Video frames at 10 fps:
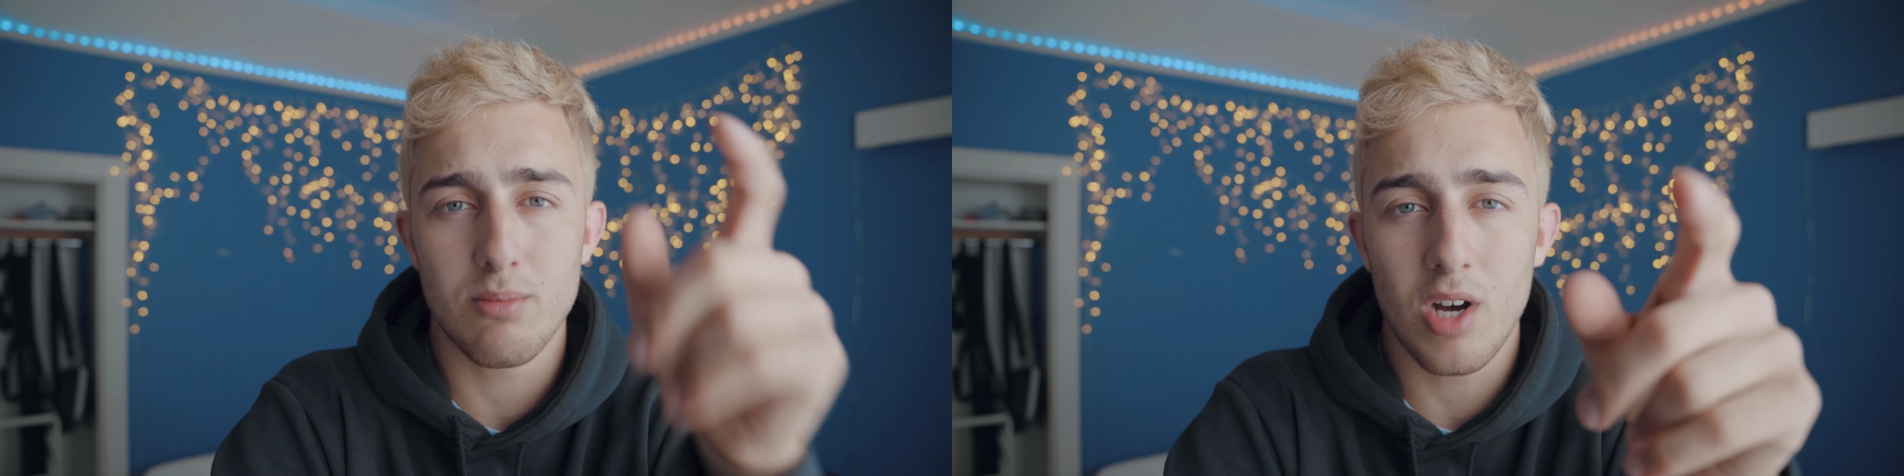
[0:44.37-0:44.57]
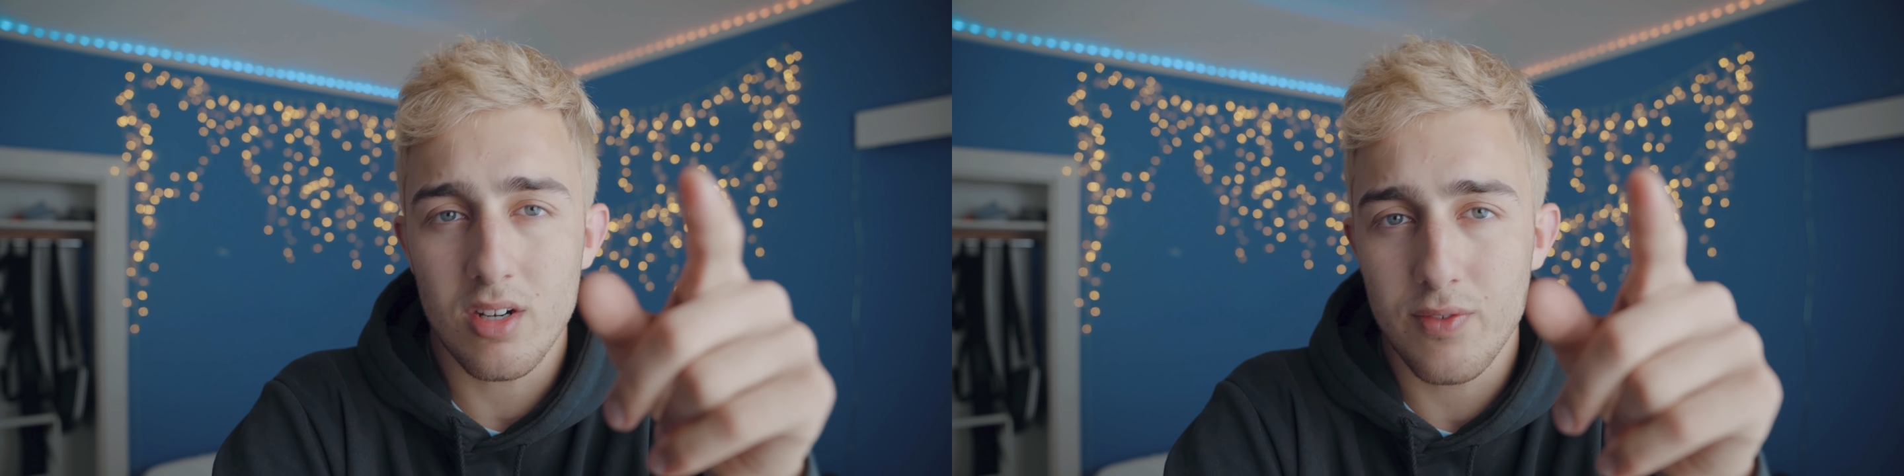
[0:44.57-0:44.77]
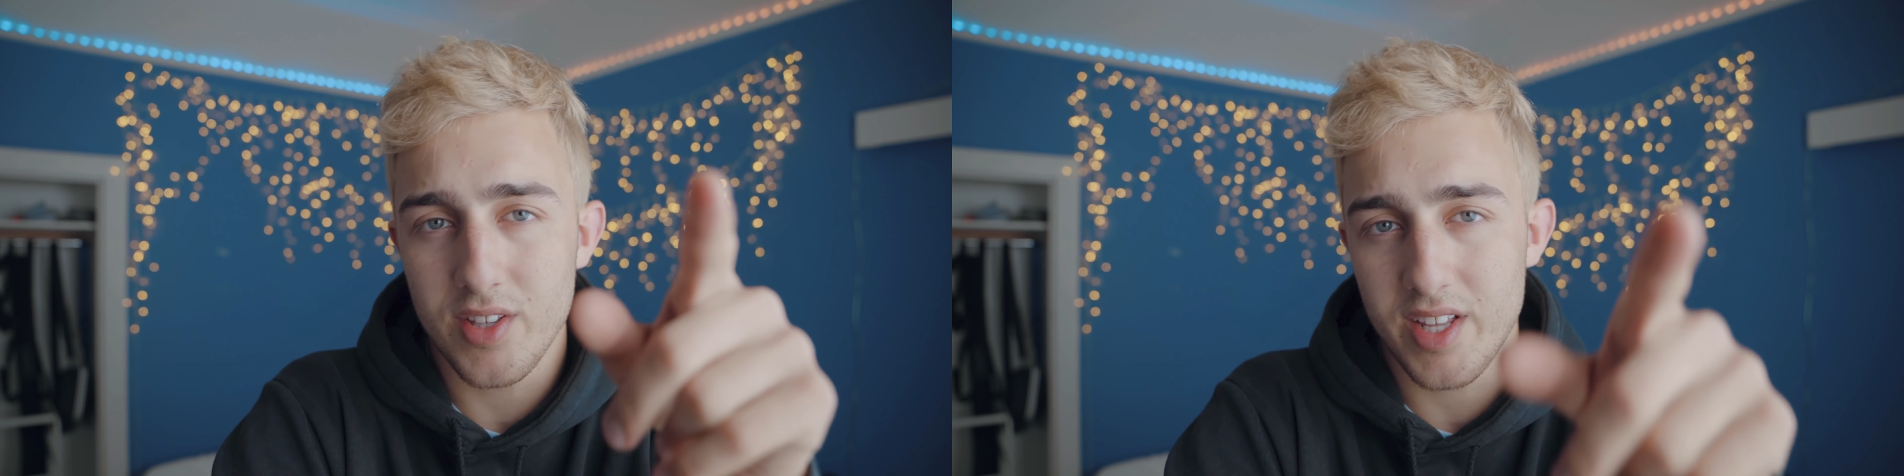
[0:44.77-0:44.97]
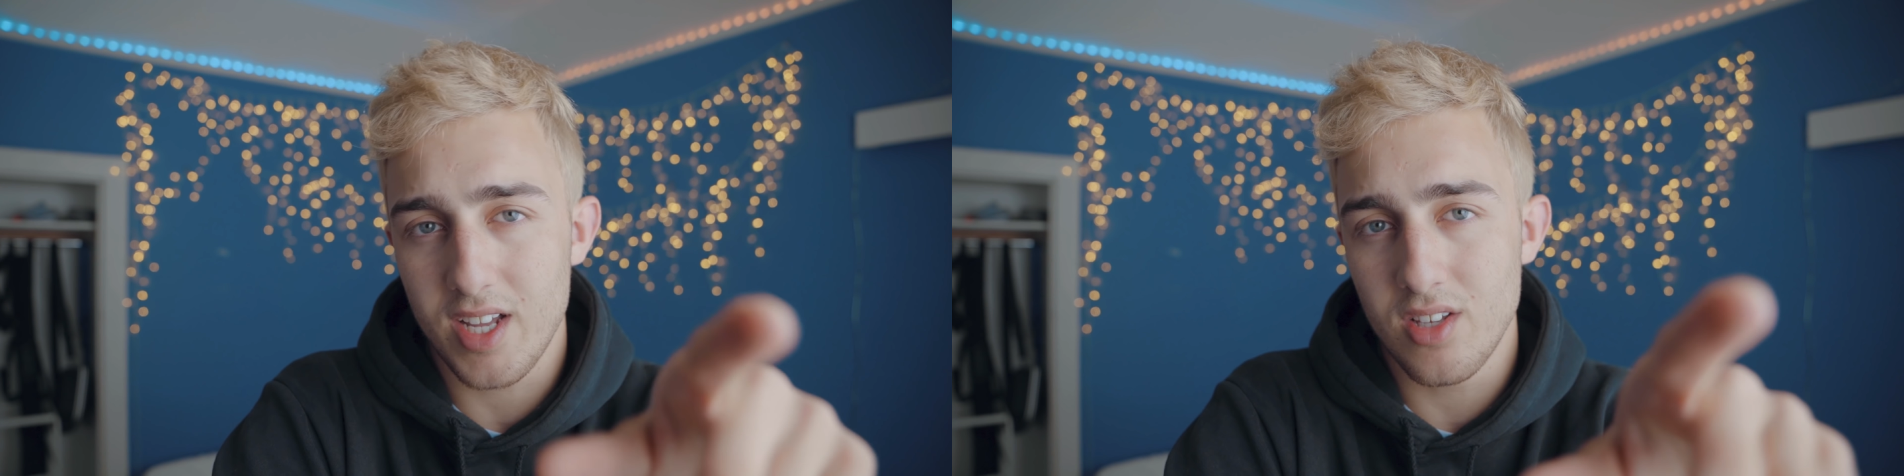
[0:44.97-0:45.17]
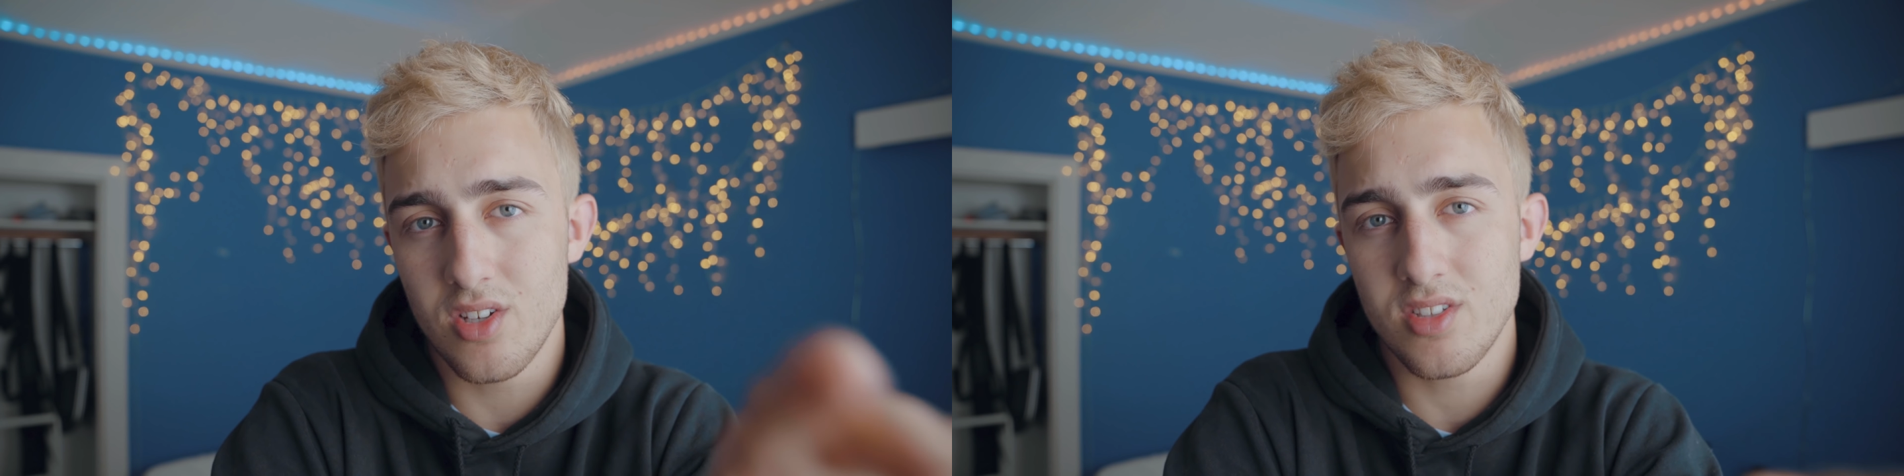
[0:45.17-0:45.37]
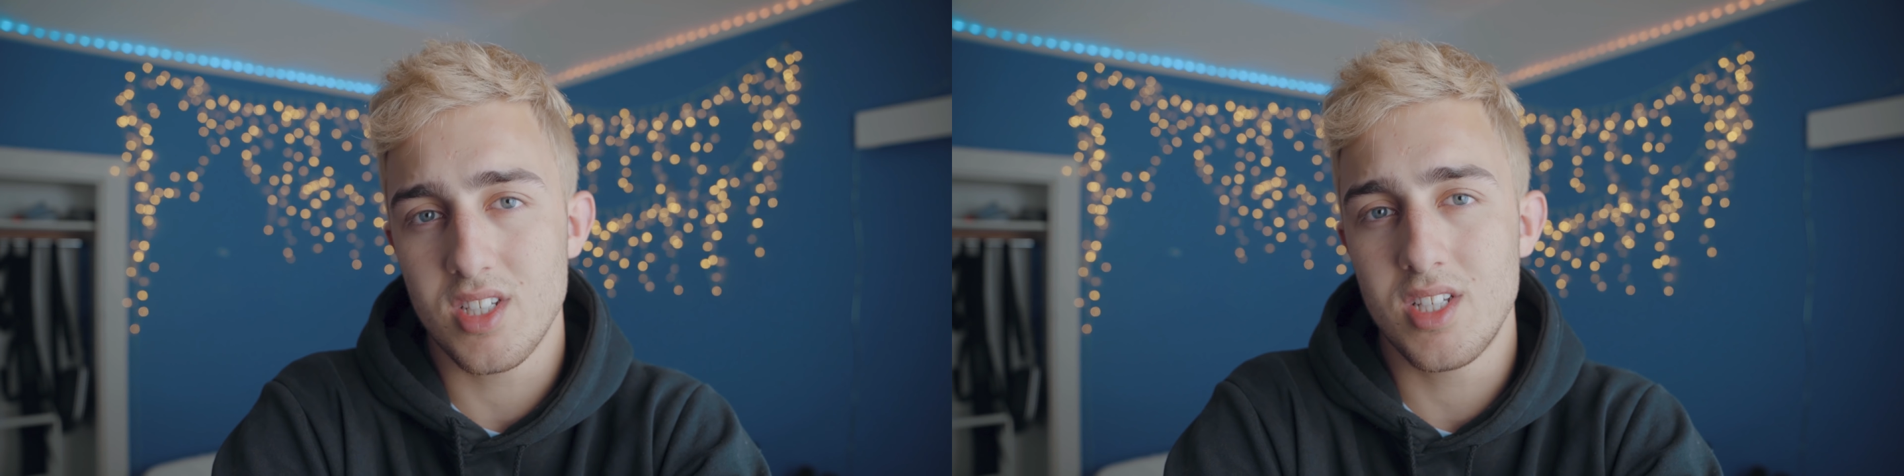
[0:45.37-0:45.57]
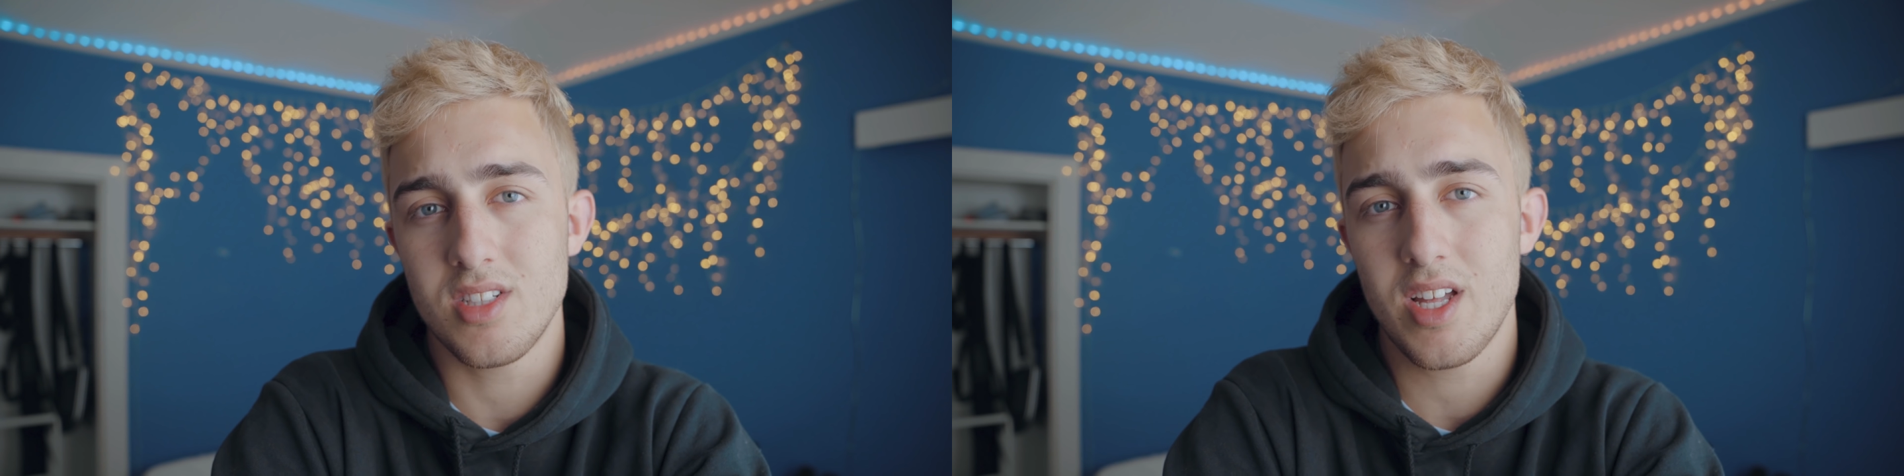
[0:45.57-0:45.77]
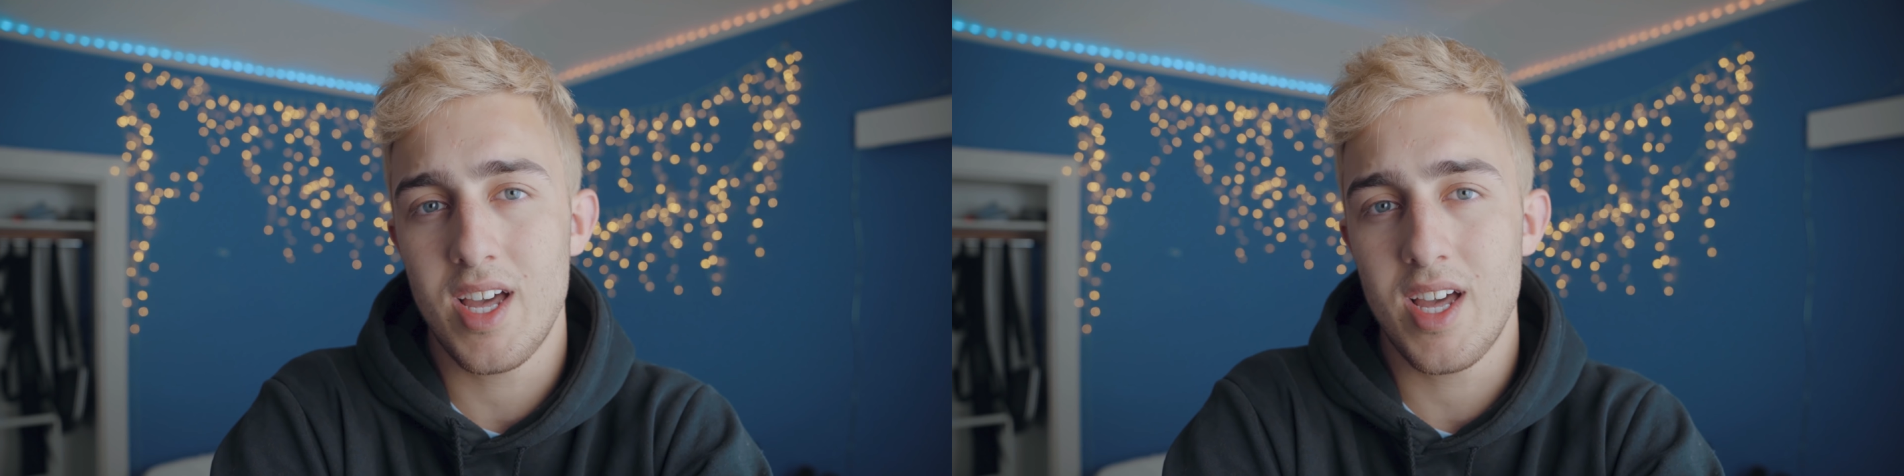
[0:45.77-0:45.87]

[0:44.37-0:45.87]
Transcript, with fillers: The microphone that I use is